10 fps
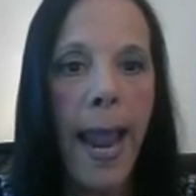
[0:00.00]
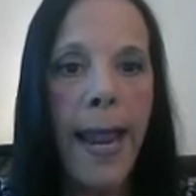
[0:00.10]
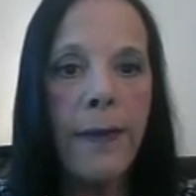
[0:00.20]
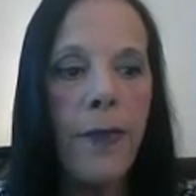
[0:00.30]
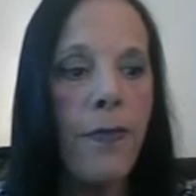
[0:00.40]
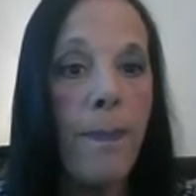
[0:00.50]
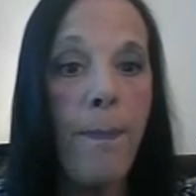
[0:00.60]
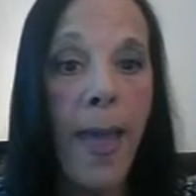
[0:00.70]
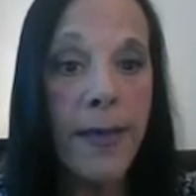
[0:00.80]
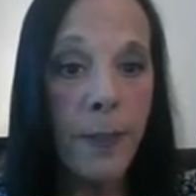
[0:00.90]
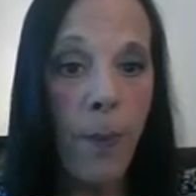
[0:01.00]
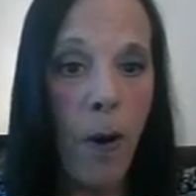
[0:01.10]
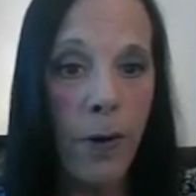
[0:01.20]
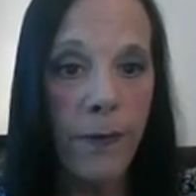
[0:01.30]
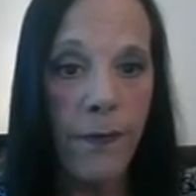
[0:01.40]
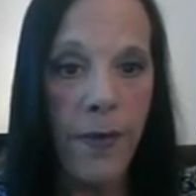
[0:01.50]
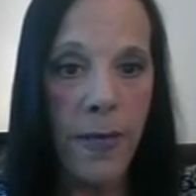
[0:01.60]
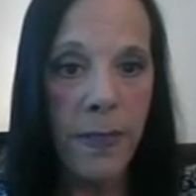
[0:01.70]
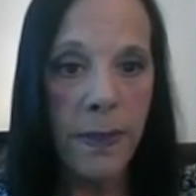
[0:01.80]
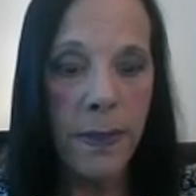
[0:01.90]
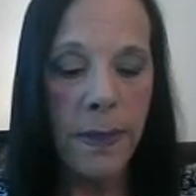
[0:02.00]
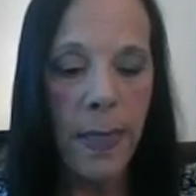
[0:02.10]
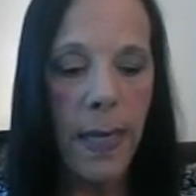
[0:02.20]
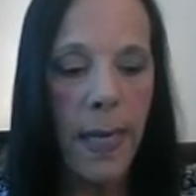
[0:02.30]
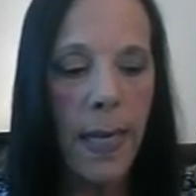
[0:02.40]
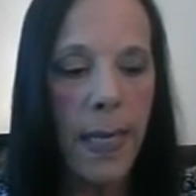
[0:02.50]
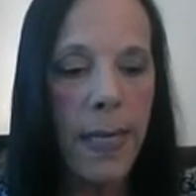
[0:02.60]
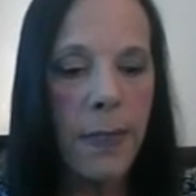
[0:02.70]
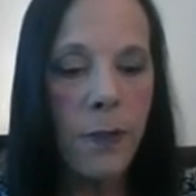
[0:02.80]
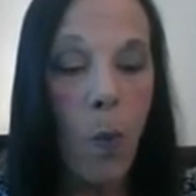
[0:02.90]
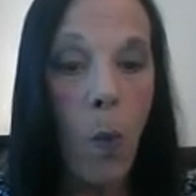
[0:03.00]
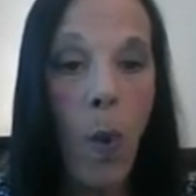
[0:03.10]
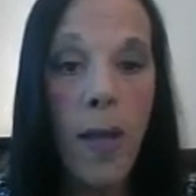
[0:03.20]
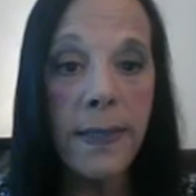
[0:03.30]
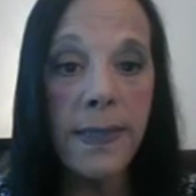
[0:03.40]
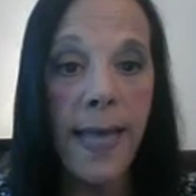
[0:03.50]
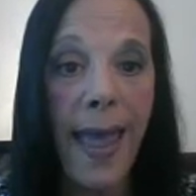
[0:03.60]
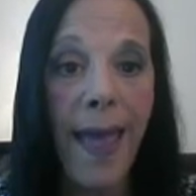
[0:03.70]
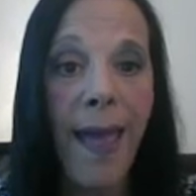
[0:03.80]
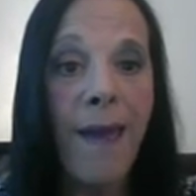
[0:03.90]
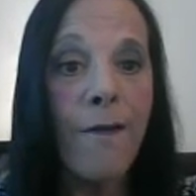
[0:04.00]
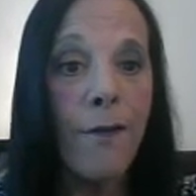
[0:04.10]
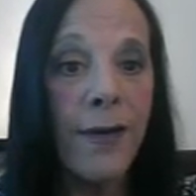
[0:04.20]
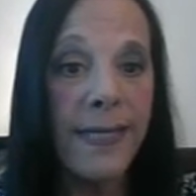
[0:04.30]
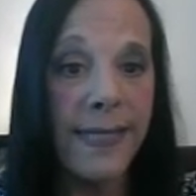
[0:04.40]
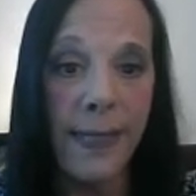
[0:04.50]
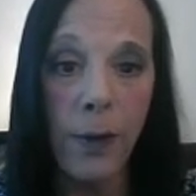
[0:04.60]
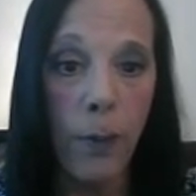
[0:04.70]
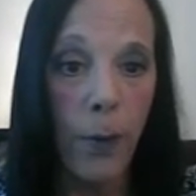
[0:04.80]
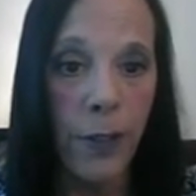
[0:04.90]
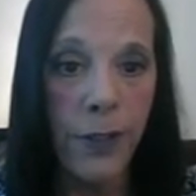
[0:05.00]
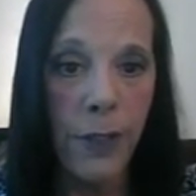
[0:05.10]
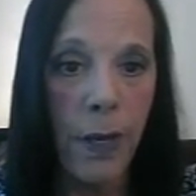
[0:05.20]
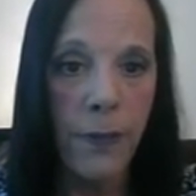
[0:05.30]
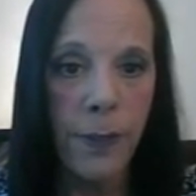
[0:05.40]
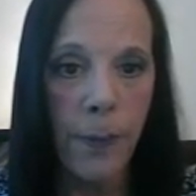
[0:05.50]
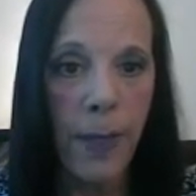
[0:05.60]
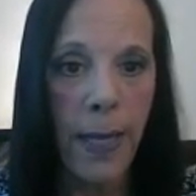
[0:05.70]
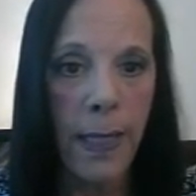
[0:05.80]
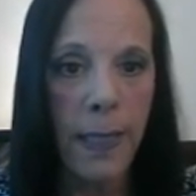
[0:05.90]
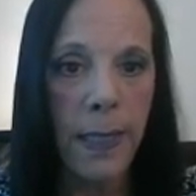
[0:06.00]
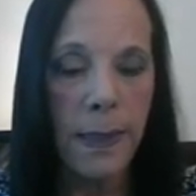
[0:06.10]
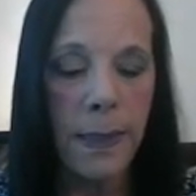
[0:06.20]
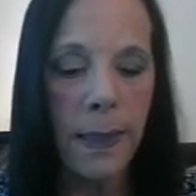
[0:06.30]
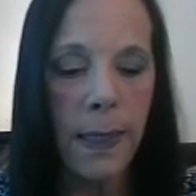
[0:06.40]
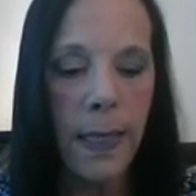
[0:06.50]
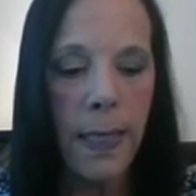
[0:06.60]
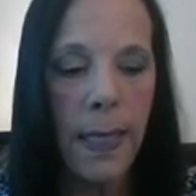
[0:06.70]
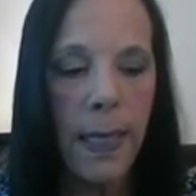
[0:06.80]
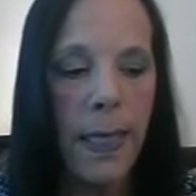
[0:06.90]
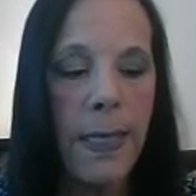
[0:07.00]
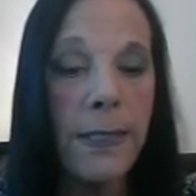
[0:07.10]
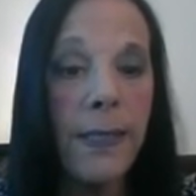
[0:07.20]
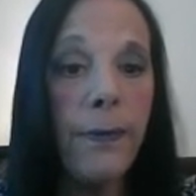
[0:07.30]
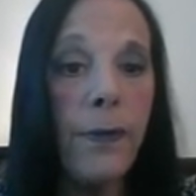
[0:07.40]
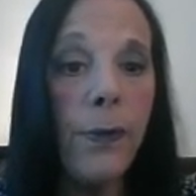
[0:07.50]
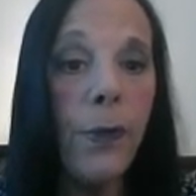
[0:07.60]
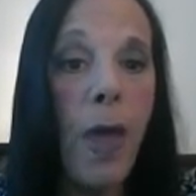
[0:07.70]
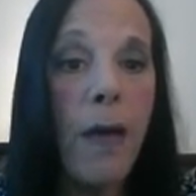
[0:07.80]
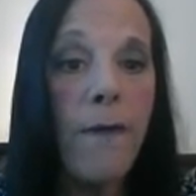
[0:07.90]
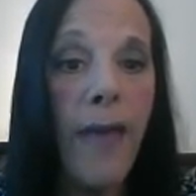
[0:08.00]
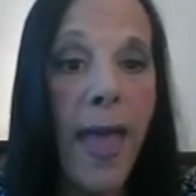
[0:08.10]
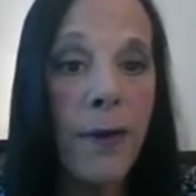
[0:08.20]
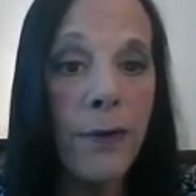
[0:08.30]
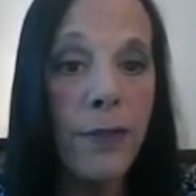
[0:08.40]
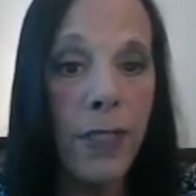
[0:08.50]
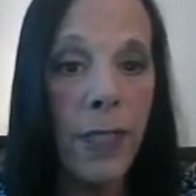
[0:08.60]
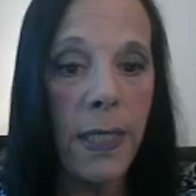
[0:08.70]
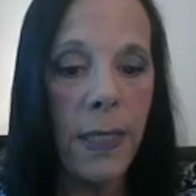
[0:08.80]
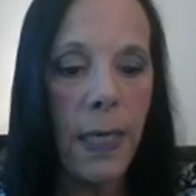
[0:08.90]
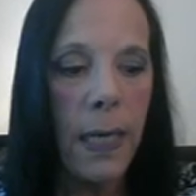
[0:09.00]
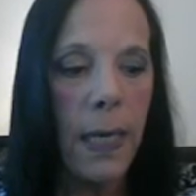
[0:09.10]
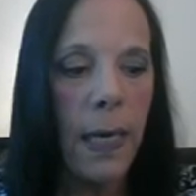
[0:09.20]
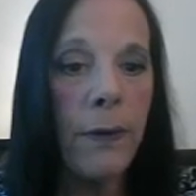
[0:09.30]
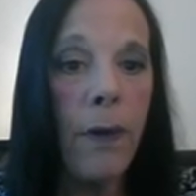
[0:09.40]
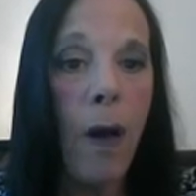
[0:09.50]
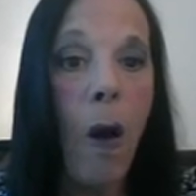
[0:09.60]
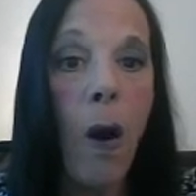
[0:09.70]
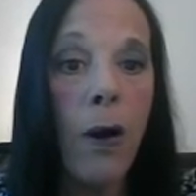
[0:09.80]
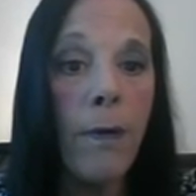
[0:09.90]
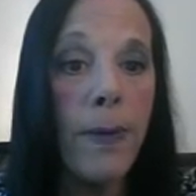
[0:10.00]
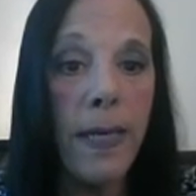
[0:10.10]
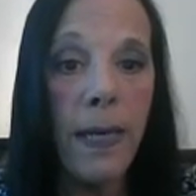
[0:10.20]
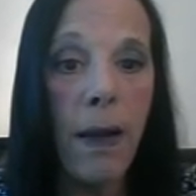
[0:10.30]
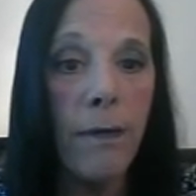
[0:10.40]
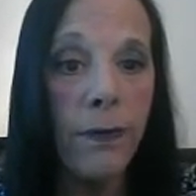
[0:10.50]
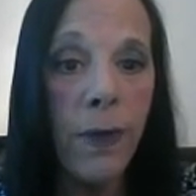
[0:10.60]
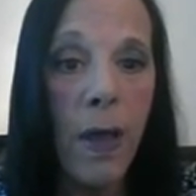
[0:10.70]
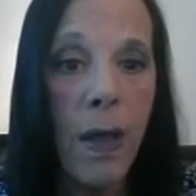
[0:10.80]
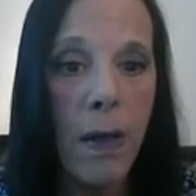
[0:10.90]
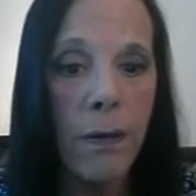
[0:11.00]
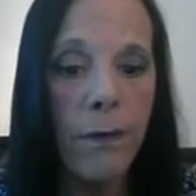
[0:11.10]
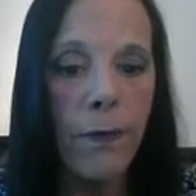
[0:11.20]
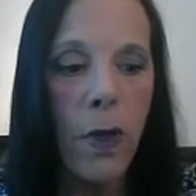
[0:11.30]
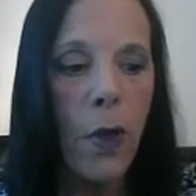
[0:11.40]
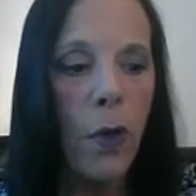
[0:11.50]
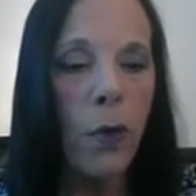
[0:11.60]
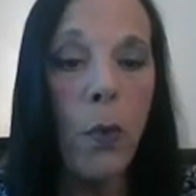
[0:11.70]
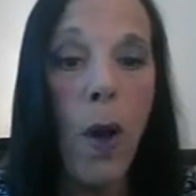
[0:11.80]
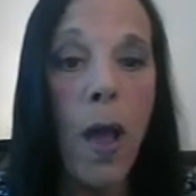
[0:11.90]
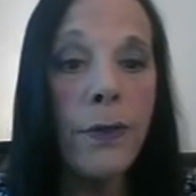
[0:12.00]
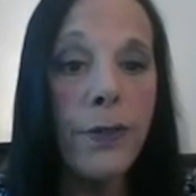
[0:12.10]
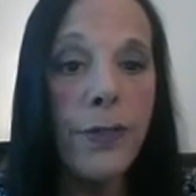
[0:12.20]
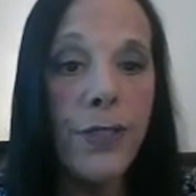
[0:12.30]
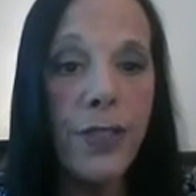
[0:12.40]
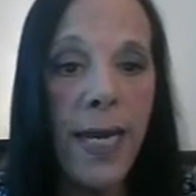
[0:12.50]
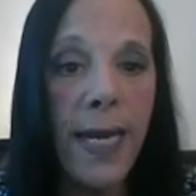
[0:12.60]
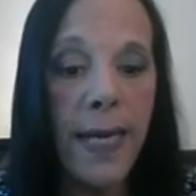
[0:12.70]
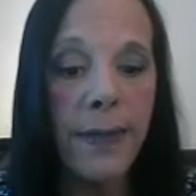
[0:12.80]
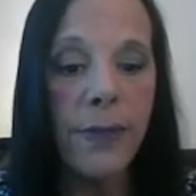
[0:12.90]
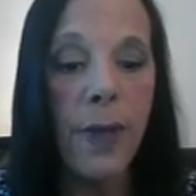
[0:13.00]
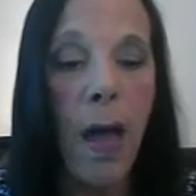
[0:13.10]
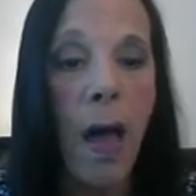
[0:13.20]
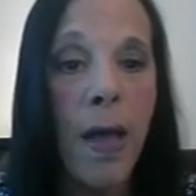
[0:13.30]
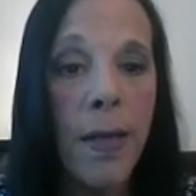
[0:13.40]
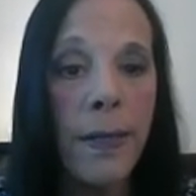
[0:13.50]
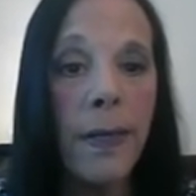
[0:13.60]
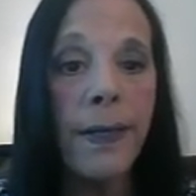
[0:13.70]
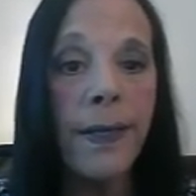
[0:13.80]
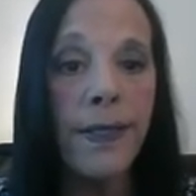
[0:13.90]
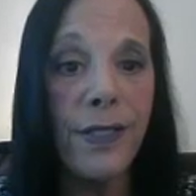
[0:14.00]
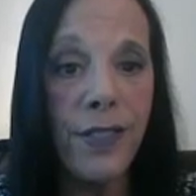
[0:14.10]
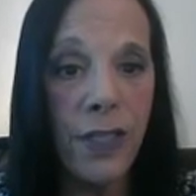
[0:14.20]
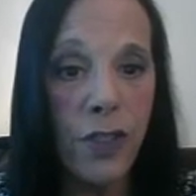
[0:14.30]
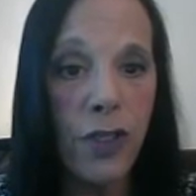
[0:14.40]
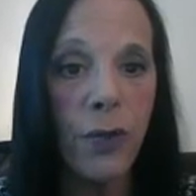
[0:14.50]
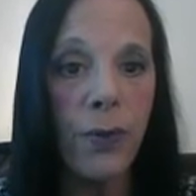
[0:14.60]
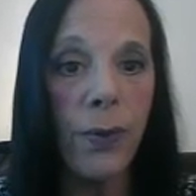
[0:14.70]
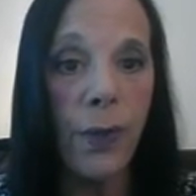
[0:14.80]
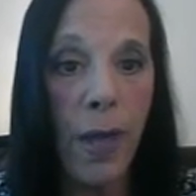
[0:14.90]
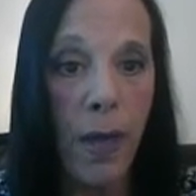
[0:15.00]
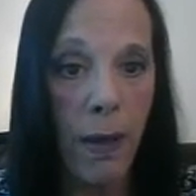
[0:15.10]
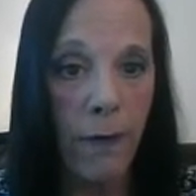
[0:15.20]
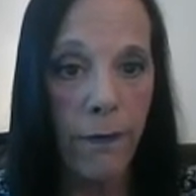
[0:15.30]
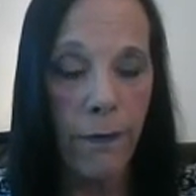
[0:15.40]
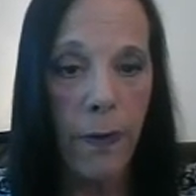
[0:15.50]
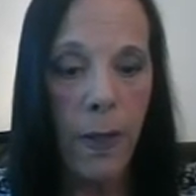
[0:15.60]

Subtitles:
And the best part of this is once every single person on this planet is in the love energy, in the harmony of love, who understands unconditional love.